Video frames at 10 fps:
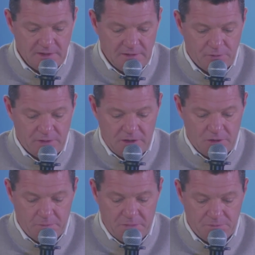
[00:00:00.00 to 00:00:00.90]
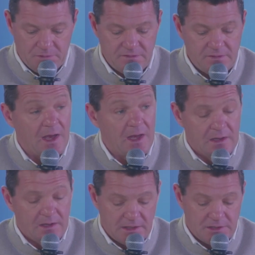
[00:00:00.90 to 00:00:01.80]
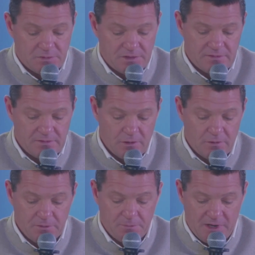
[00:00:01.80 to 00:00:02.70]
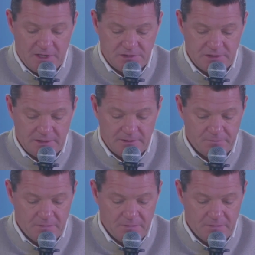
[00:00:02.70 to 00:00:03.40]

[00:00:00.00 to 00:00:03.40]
for their commitment and engagement over the past year.